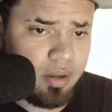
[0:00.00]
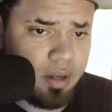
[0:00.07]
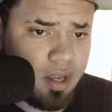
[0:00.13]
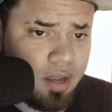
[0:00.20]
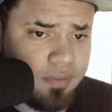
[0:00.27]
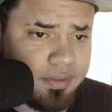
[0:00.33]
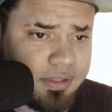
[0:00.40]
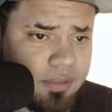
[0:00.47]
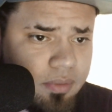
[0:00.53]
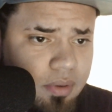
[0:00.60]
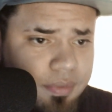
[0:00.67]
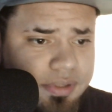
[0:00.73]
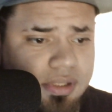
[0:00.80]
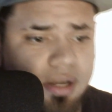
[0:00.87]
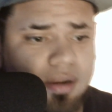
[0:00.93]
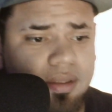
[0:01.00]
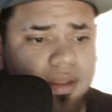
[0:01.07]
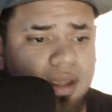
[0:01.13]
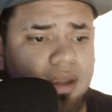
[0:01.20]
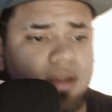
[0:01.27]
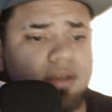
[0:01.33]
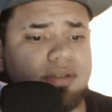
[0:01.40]
obviously, what we saw
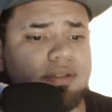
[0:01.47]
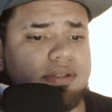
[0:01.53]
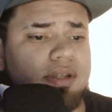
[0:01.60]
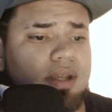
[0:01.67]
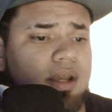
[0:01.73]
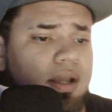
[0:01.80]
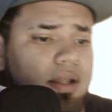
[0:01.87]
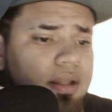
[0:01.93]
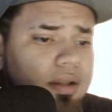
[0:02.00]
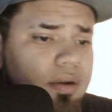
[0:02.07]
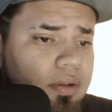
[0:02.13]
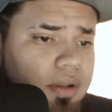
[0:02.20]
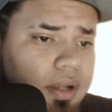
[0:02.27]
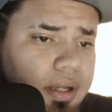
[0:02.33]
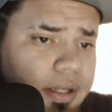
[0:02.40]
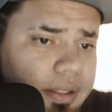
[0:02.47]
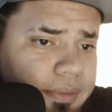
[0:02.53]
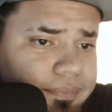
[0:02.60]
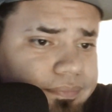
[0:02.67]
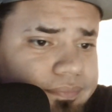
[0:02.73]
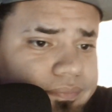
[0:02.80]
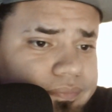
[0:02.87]
today is a little, uh,
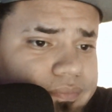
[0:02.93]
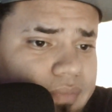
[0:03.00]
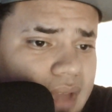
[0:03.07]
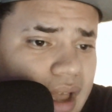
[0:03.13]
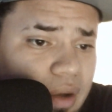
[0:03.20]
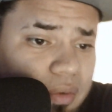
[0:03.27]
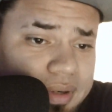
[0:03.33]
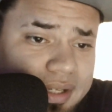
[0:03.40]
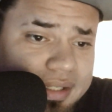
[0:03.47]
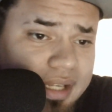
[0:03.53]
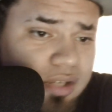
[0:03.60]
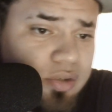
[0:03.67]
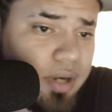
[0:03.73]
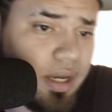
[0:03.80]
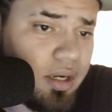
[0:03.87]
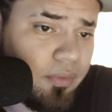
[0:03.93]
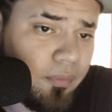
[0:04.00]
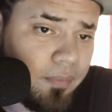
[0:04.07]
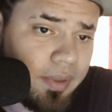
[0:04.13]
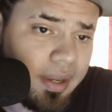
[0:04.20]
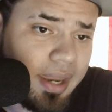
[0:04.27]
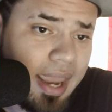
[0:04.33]
I want to say, trailer
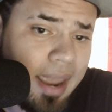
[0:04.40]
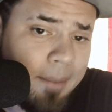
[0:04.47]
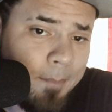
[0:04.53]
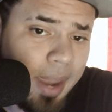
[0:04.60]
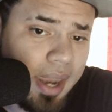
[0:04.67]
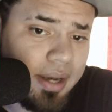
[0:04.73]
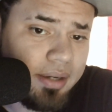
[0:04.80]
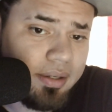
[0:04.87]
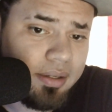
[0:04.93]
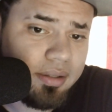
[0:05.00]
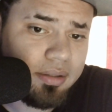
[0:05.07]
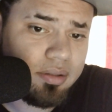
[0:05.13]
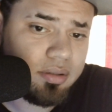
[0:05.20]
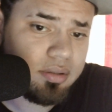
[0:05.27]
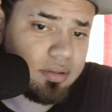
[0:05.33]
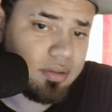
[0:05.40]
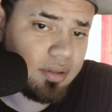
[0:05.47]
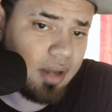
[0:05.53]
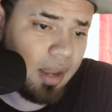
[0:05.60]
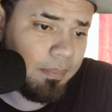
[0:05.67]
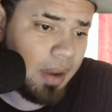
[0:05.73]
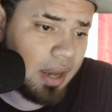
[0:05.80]
from the campaign.
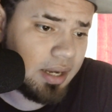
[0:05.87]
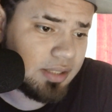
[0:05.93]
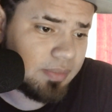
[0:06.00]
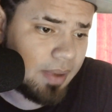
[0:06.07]
Campaign is